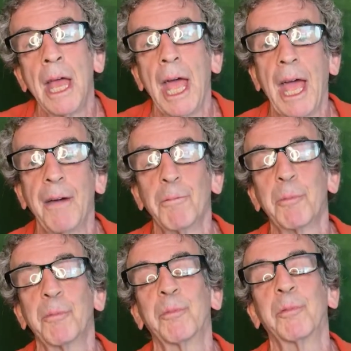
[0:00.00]
And we're
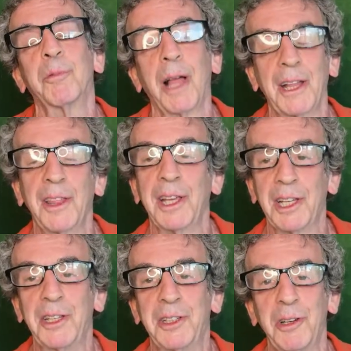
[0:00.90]
likely going
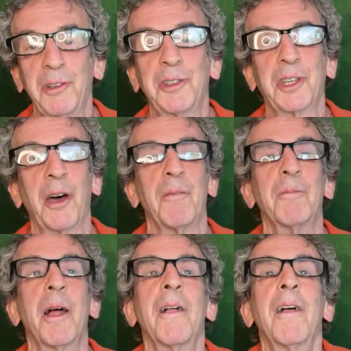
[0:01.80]
to do some,
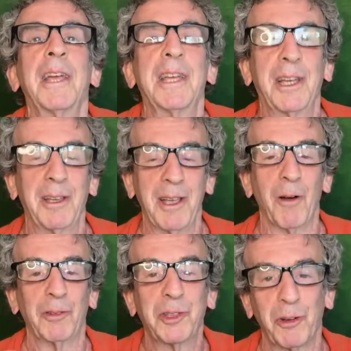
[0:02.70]

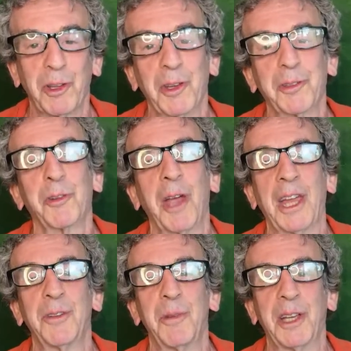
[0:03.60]
during the
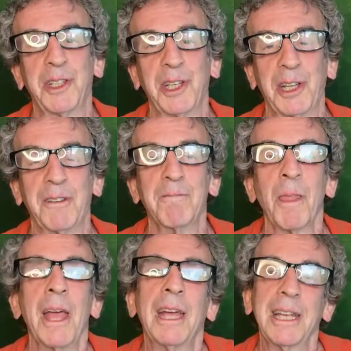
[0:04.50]
transmission,
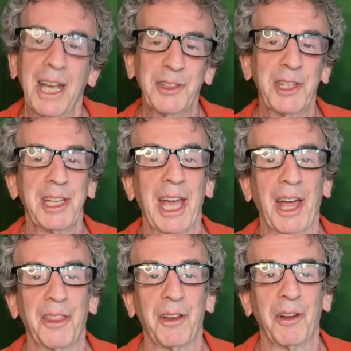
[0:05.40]
get
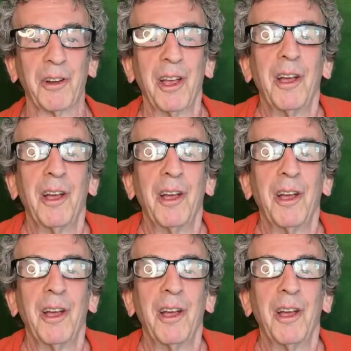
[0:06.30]
together,